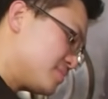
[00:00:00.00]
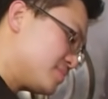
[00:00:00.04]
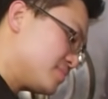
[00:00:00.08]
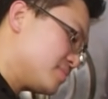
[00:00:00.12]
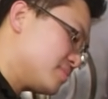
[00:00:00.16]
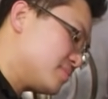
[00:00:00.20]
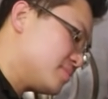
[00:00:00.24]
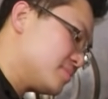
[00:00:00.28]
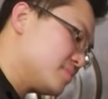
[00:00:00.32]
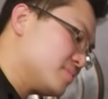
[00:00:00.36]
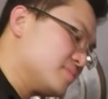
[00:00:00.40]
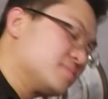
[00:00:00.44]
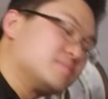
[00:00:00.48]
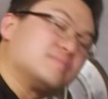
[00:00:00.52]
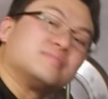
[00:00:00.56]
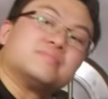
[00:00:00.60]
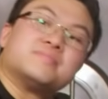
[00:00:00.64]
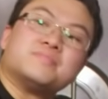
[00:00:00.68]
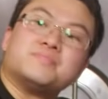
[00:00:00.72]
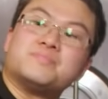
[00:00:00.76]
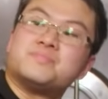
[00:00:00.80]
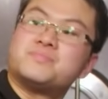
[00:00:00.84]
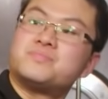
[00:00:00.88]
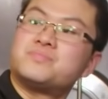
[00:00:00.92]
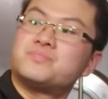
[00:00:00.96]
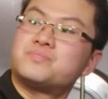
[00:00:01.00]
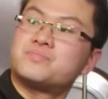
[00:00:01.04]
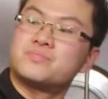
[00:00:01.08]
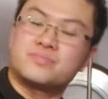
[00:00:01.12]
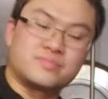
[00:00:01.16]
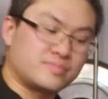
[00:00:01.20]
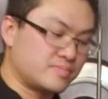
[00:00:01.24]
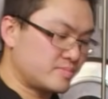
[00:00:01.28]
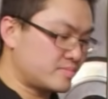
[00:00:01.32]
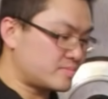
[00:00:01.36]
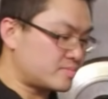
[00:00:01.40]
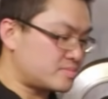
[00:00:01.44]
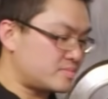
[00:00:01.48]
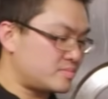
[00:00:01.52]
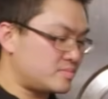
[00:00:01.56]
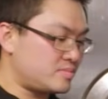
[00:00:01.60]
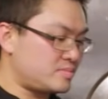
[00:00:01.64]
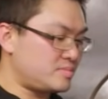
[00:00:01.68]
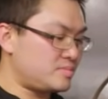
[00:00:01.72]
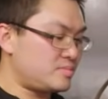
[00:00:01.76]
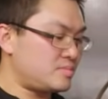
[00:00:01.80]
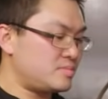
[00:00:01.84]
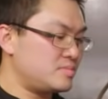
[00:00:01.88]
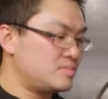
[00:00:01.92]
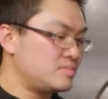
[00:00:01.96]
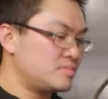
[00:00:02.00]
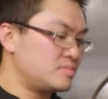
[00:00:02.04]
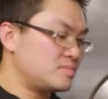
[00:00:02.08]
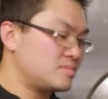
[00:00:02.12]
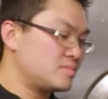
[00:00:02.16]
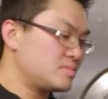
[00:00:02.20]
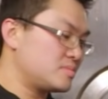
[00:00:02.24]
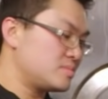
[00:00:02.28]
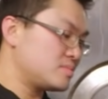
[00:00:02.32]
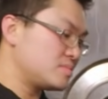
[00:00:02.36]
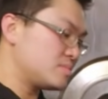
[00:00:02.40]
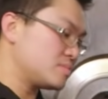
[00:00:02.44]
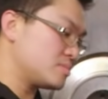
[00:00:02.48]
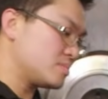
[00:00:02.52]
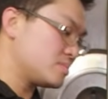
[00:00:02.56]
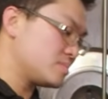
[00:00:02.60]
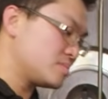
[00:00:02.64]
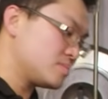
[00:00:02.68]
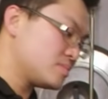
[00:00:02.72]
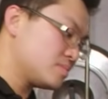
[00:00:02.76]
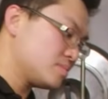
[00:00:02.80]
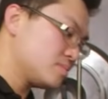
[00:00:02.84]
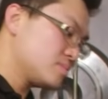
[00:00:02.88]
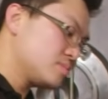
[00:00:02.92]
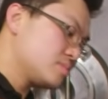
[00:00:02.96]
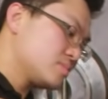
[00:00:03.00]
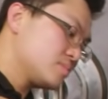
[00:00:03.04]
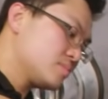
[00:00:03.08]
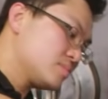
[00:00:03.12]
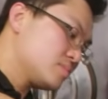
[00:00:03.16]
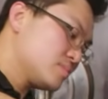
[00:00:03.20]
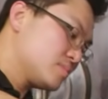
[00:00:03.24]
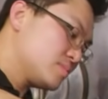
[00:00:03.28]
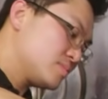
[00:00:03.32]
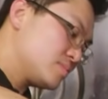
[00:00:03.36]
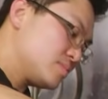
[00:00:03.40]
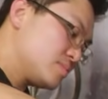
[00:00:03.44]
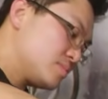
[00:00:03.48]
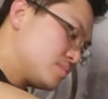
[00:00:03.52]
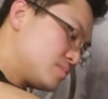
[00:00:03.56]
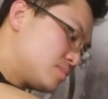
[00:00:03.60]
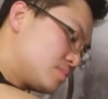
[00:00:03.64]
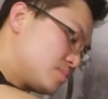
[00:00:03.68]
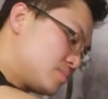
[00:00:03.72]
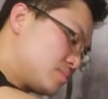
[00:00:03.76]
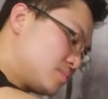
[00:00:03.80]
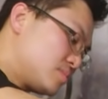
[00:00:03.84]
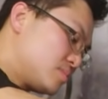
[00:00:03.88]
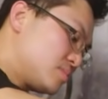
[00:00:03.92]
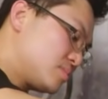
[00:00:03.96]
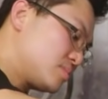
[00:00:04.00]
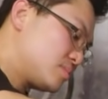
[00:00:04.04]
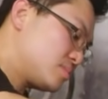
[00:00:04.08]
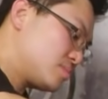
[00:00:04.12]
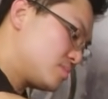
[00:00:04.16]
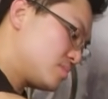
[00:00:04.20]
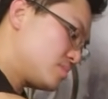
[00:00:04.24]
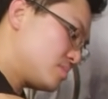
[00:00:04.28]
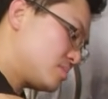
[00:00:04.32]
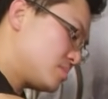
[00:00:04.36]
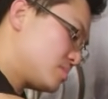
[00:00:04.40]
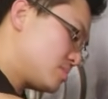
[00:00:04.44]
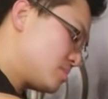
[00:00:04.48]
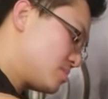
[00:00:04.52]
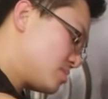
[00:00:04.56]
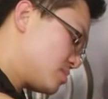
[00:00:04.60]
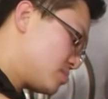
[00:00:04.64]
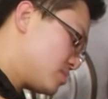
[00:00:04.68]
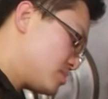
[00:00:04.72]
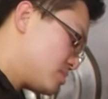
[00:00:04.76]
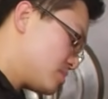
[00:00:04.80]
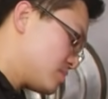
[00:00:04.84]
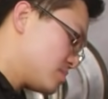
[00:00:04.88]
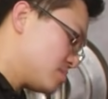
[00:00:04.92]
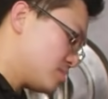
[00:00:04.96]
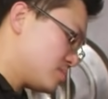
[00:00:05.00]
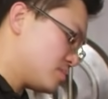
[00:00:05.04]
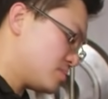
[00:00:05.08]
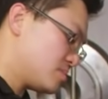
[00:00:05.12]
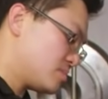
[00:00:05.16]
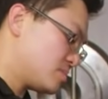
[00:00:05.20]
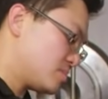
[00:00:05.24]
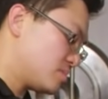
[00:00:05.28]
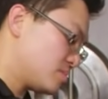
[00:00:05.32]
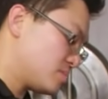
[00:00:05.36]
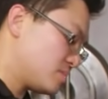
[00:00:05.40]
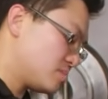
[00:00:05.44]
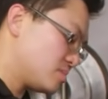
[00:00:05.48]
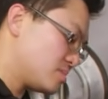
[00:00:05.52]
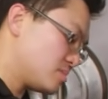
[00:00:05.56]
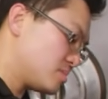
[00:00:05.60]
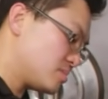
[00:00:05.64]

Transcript: [no speech]